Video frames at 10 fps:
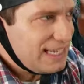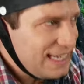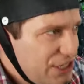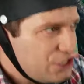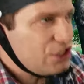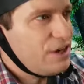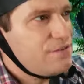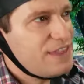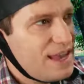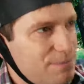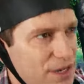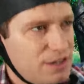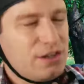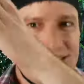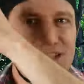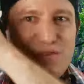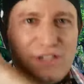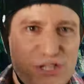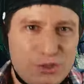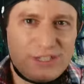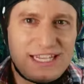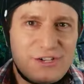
each of them individually.